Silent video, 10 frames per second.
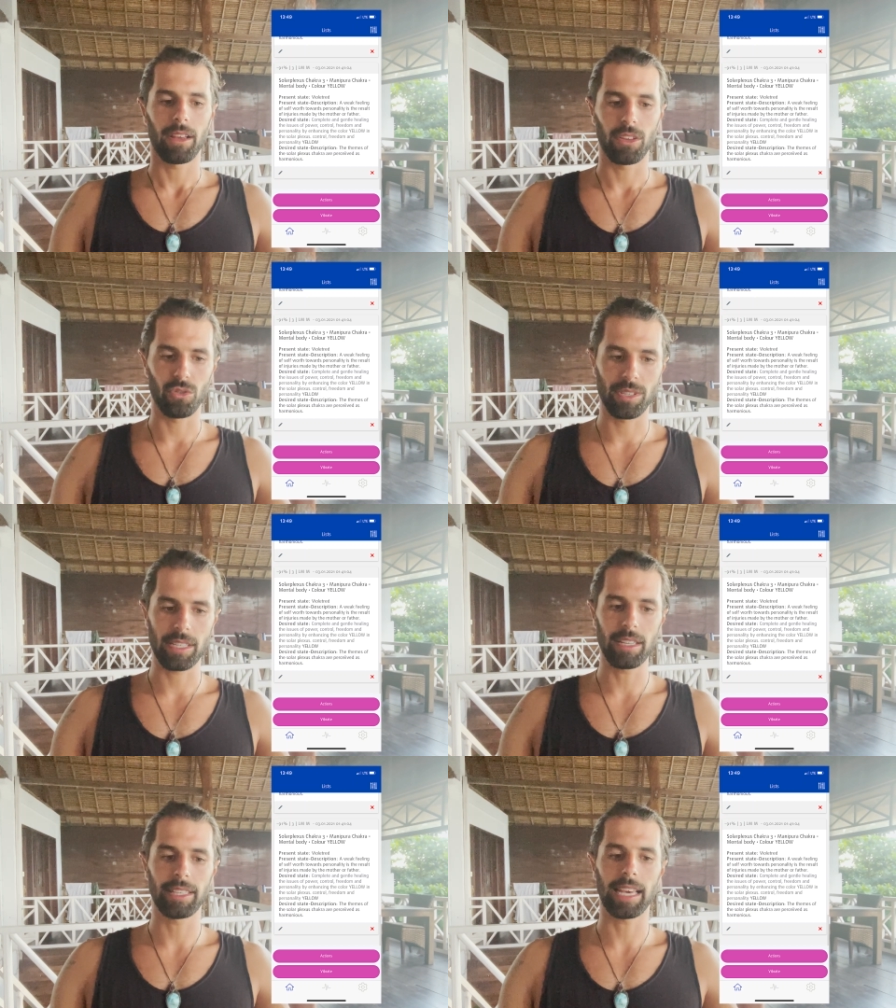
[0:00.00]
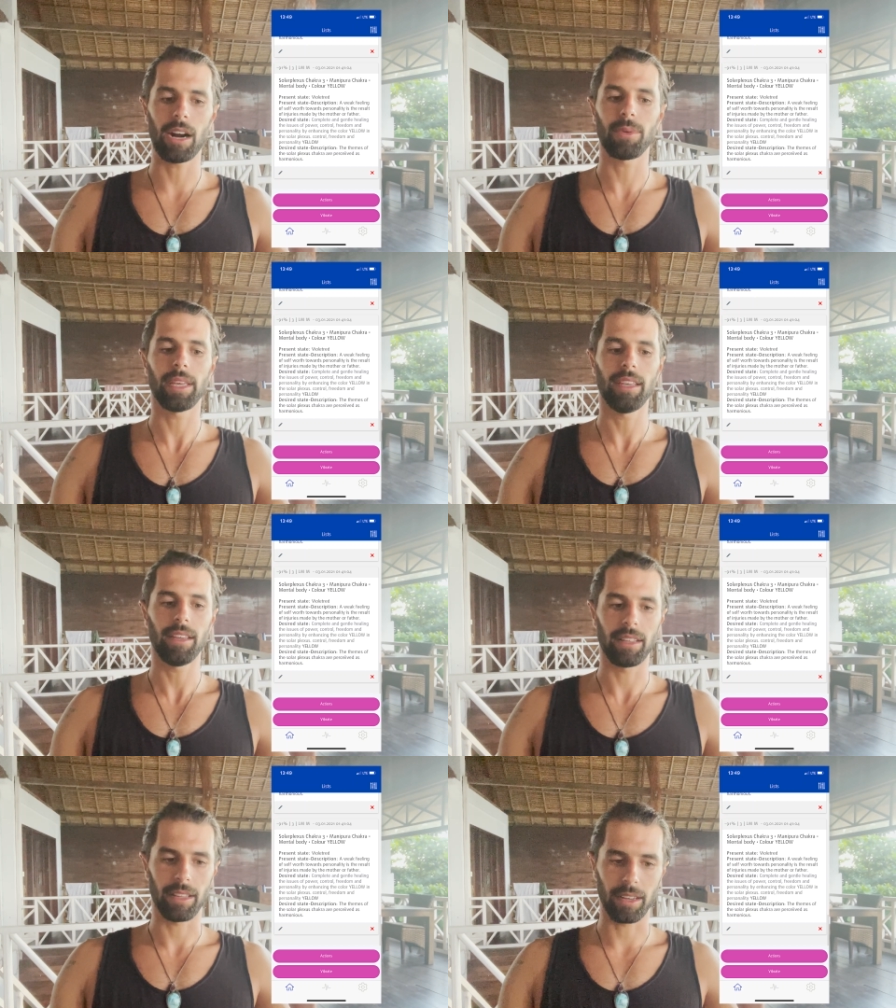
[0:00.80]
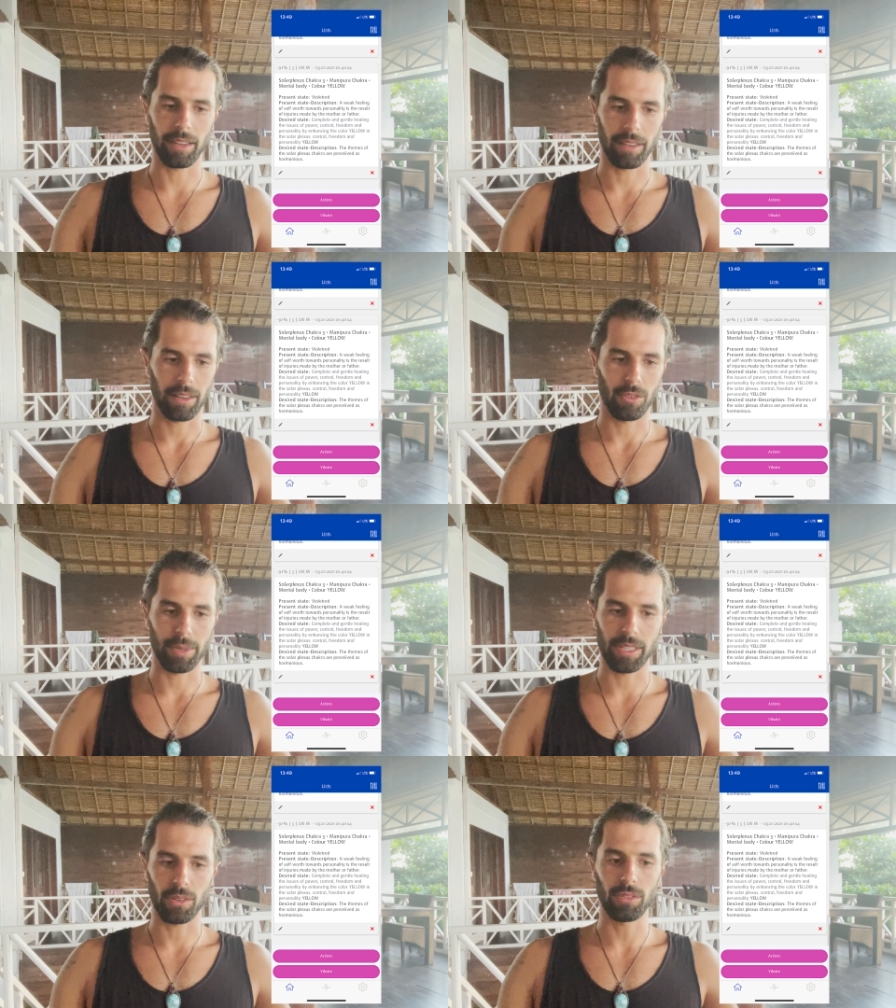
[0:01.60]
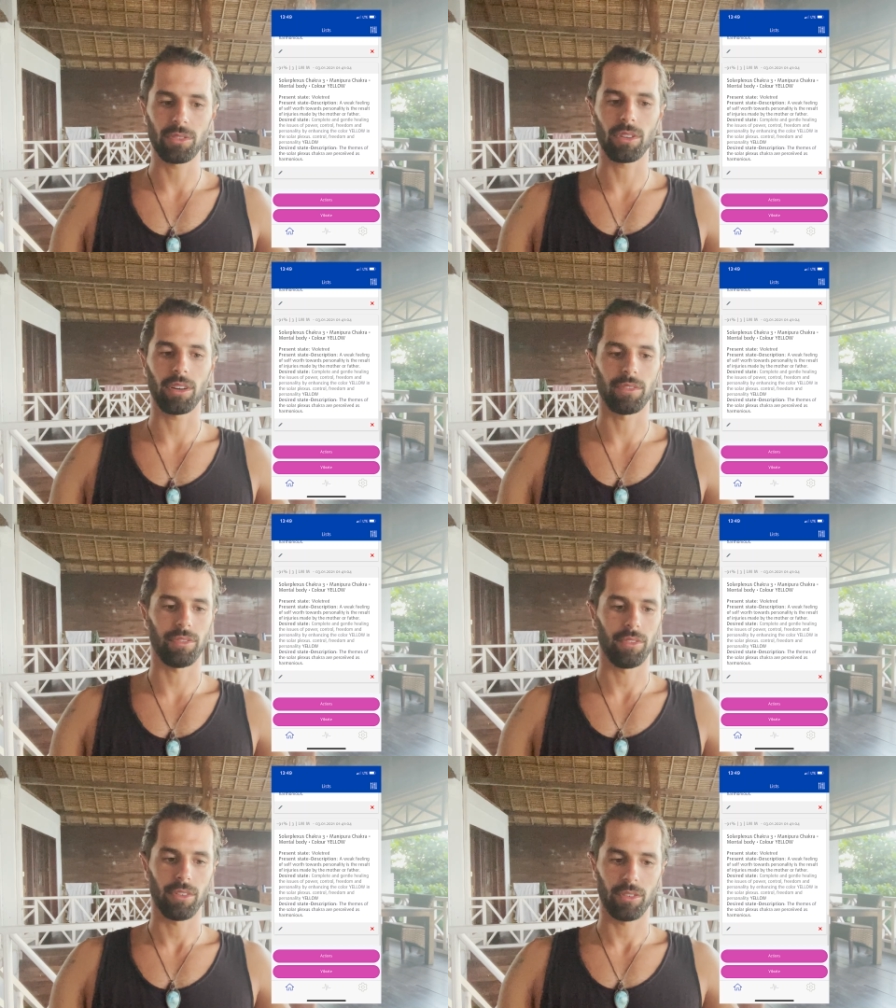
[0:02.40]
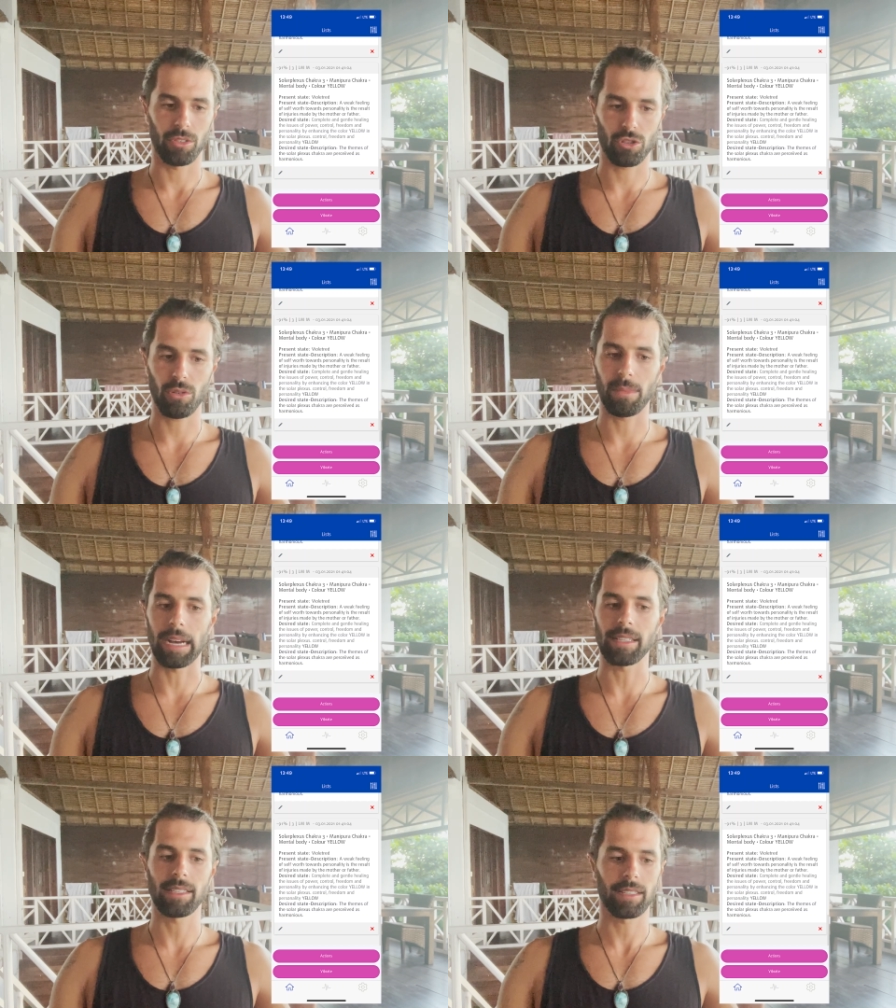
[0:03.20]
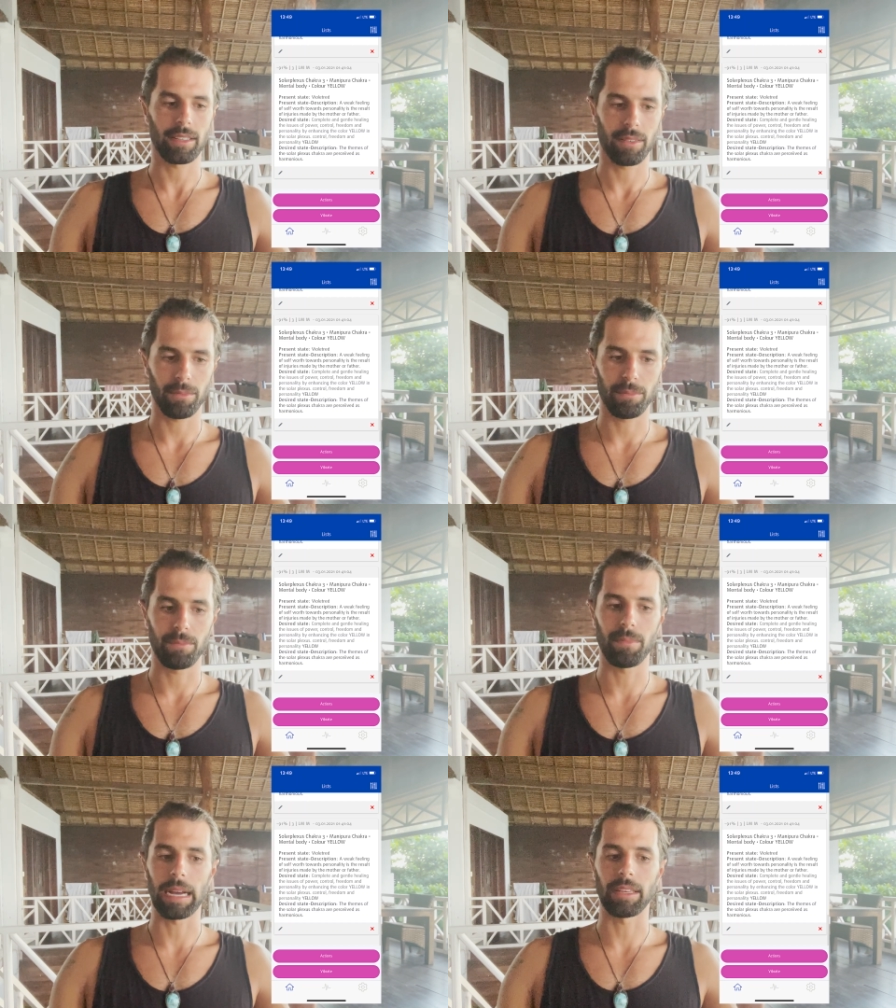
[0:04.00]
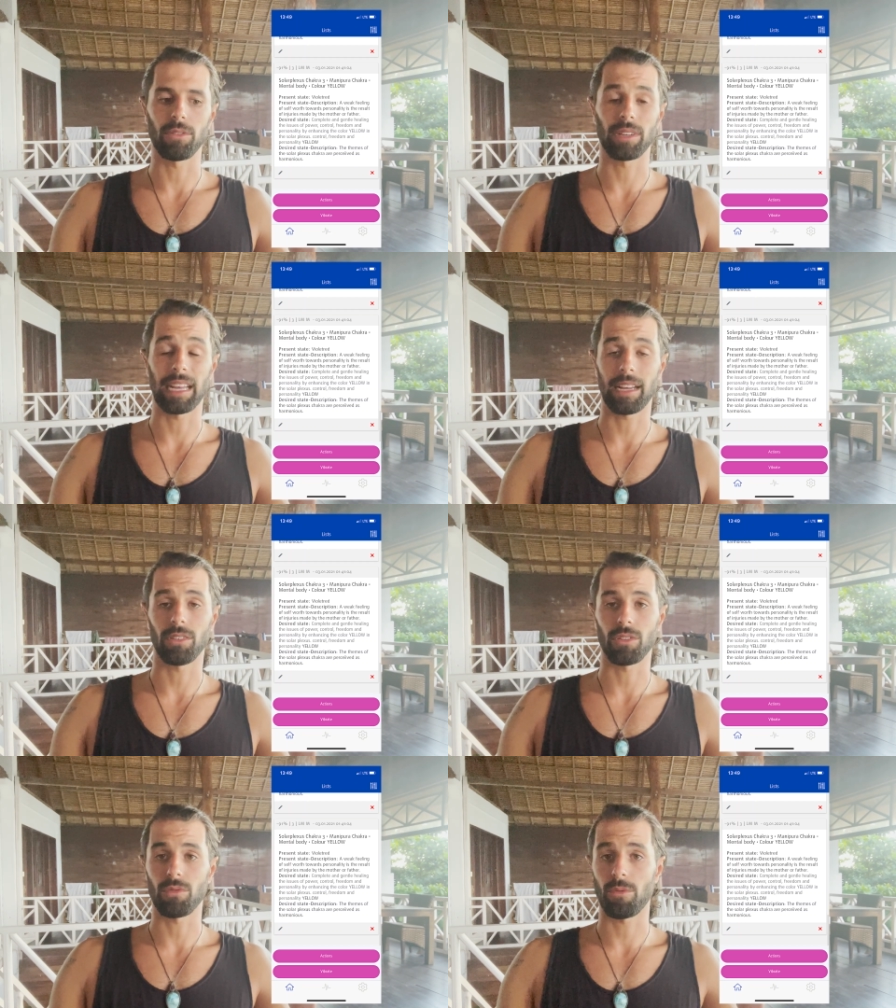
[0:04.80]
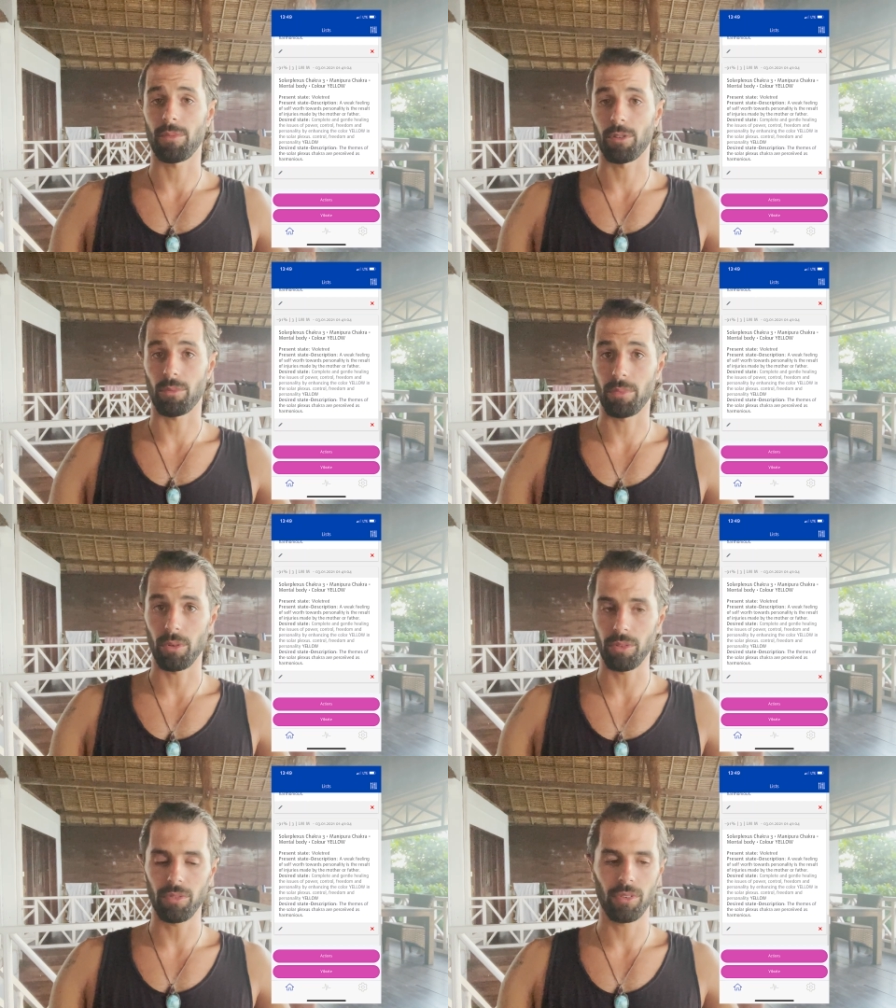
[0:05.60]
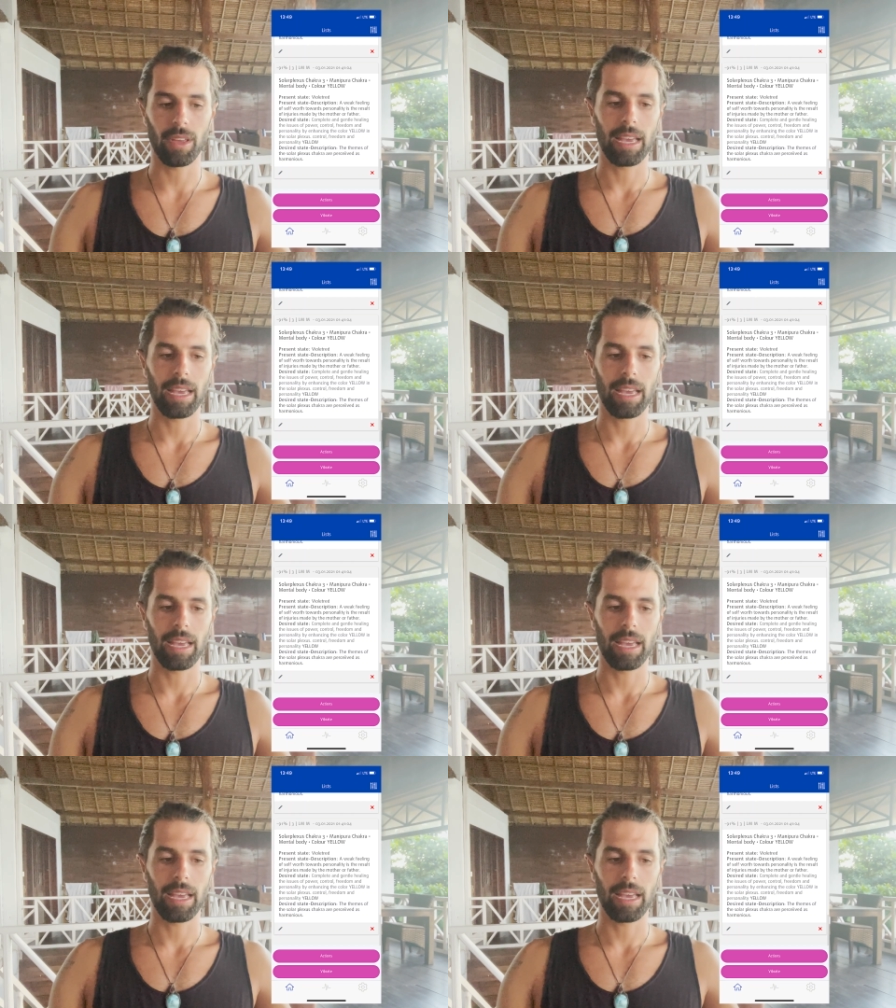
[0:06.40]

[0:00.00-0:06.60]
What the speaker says: you still carry the results of the traumas by your dad or your mom or both,